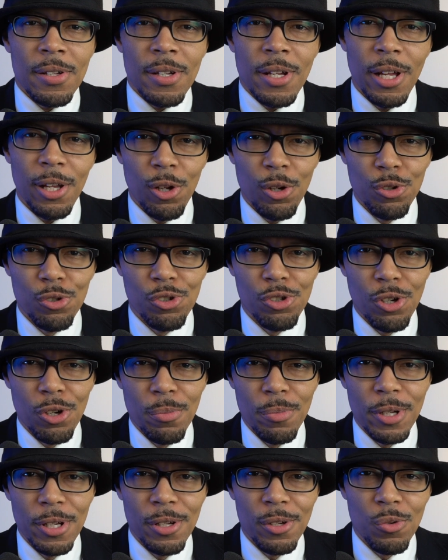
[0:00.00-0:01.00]
Hello,
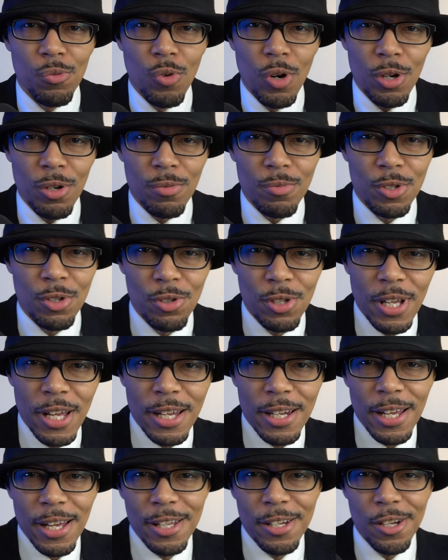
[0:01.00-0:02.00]
gentlemen, and welcome to
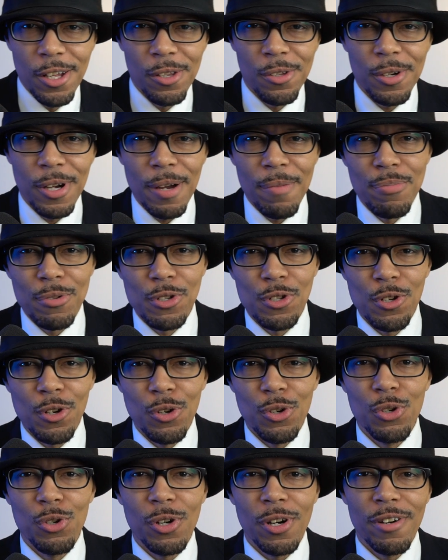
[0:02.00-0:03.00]
yet another
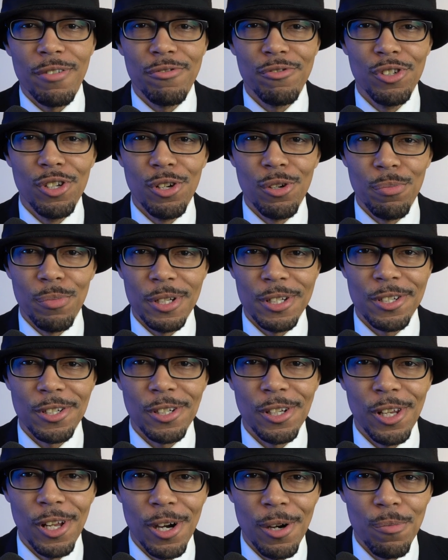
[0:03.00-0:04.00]
episode of Gentlemen's
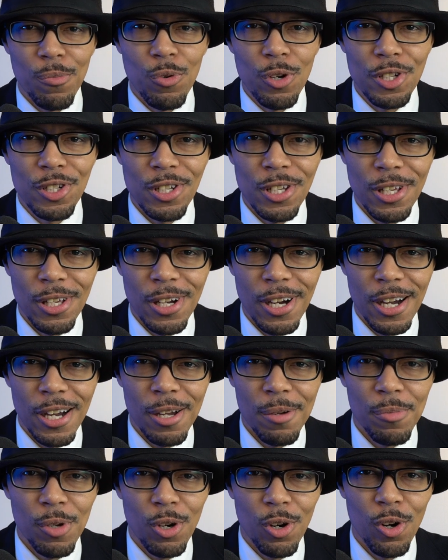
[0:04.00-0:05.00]
Club Whiskey. I
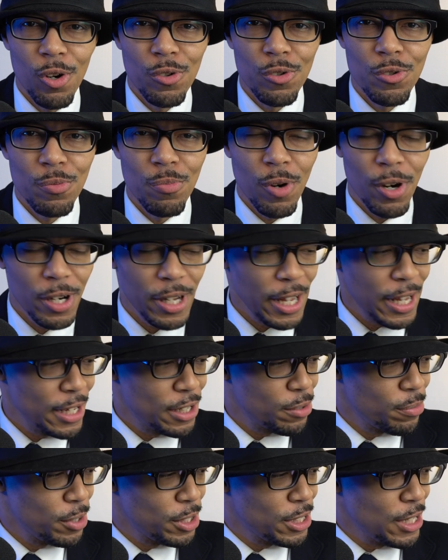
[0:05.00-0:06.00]
am your host, Marc
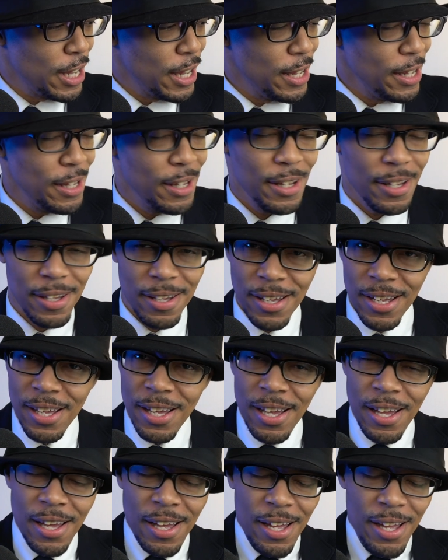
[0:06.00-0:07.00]
Antomattei,
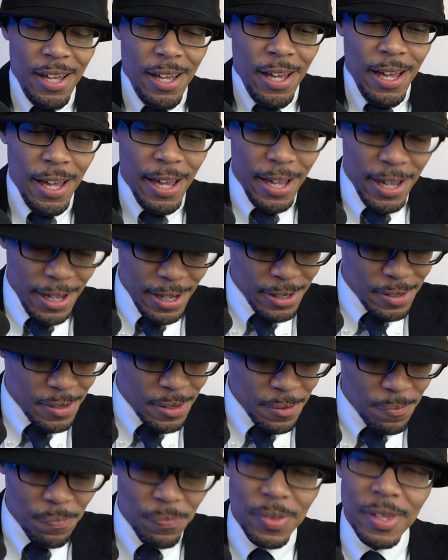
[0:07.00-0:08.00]
and
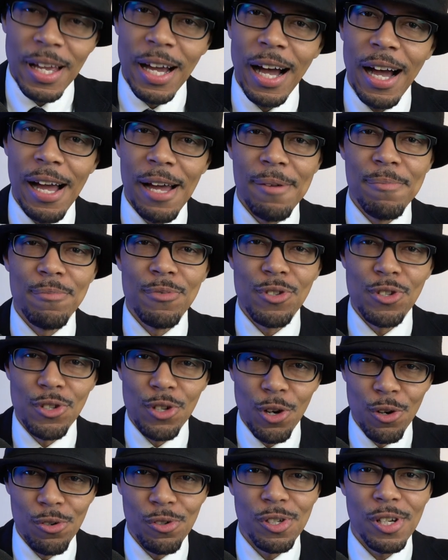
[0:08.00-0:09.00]
I am
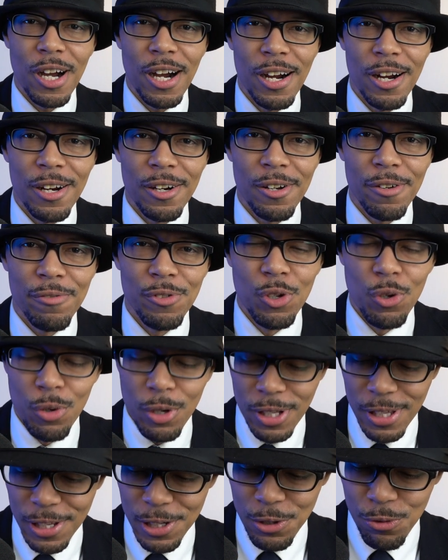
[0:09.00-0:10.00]
so tired of
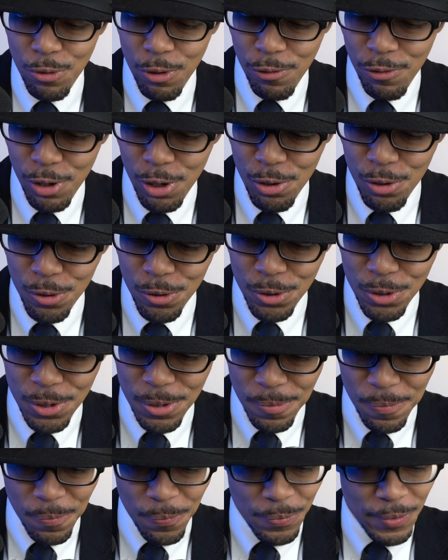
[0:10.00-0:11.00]
doing these reviews.